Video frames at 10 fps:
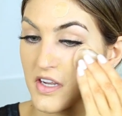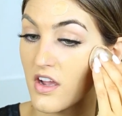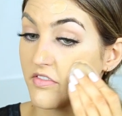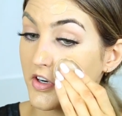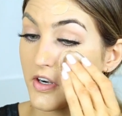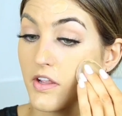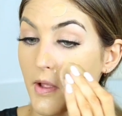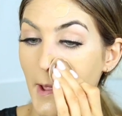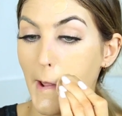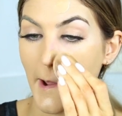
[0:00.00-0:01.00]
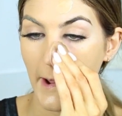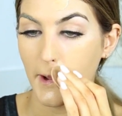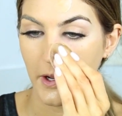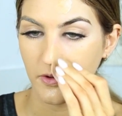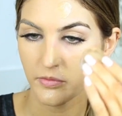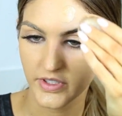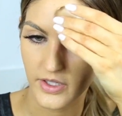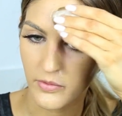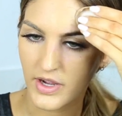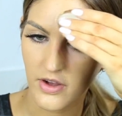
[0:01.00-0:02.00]
covered
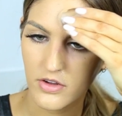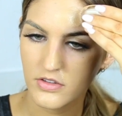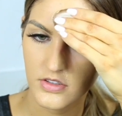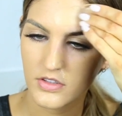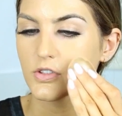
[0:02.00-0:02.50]
really well.